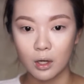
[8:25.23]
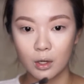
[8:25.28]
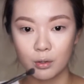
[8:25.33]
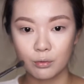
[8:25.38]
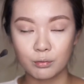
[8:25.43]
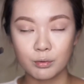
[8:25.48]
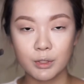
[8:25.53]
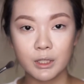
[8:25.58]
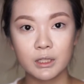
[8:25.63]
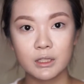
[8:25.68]

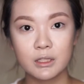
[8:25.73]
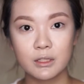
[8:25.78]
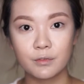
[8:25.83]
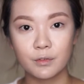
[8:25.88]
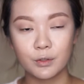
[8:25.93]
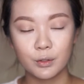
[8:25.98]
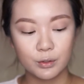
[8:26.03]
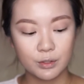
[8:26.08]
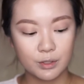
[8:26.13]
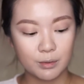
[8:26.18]
are really
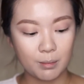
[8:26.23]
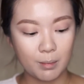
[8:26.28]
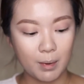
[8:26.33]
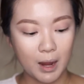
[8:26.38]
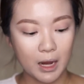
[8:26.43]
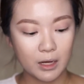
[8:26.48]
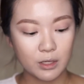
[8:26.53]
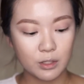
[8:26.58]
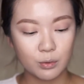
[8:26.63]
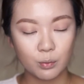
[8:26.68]
difficult to
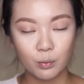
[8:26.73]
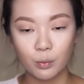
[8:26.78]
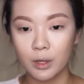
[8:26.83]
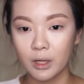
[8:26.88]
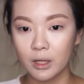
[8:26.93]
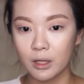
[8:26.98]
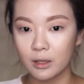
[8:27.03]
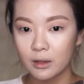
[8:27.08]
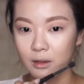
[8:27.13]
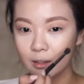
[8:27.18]
match
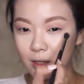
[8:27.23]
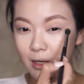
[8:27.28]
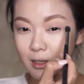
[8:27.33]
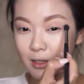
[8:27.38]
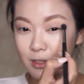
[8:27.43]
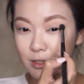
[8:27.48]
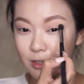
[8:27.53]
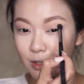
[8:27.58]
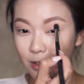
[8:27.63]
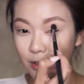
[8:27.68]
with
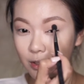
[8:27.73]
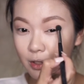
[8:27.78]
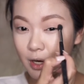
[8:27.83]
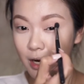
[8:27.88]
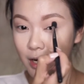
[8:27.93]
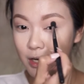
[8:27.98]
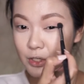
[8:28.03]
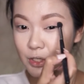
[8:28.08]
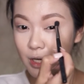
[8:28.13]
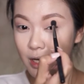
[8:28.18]
kind of darker
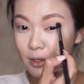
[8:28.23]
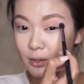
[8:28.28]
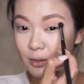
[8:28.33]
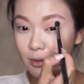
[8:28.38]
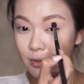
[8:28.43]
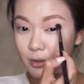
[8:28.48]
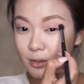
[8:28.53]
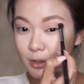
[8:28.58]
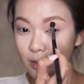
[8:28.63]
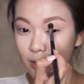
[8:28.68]

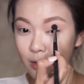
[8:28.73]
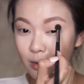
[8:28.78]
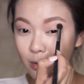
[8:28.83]
eyeshadow